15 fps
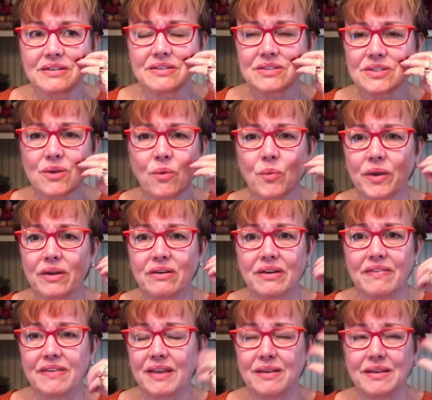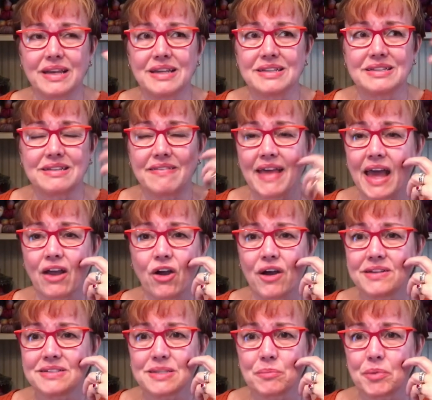So weird. And then did that
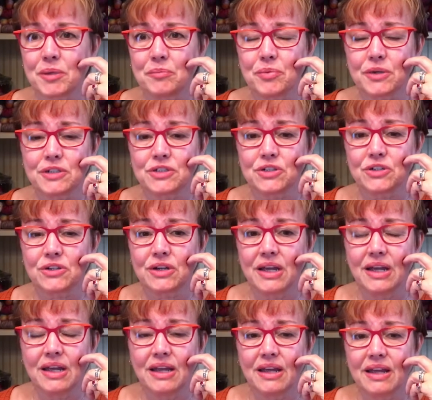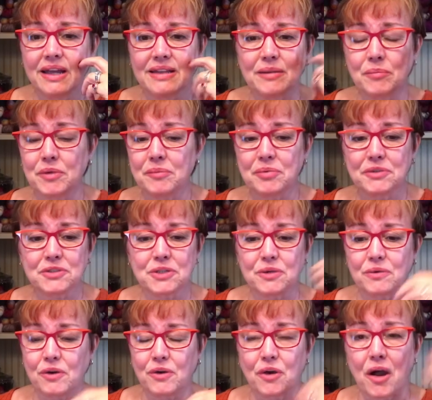cause the blood pressure? And the blood pressure,
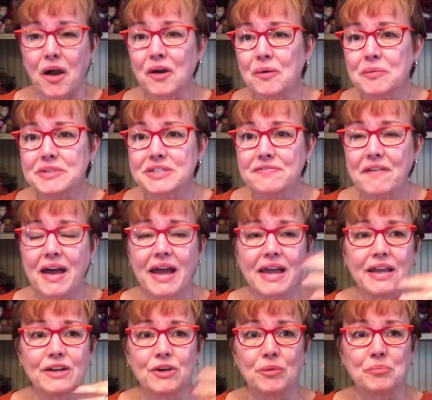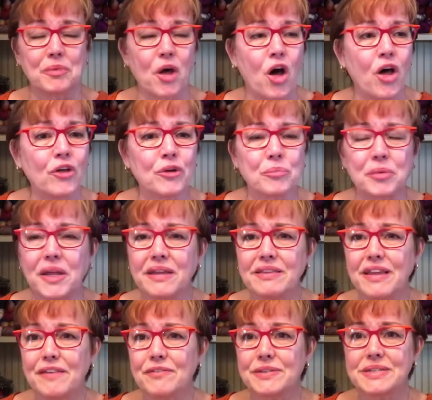her heart was fine, all her blood
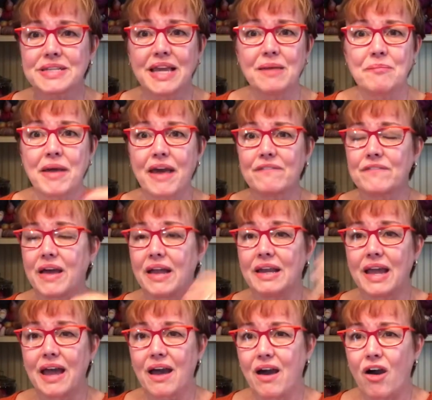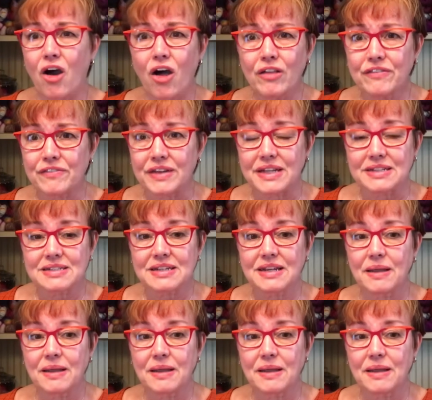levels came back fine, all of it.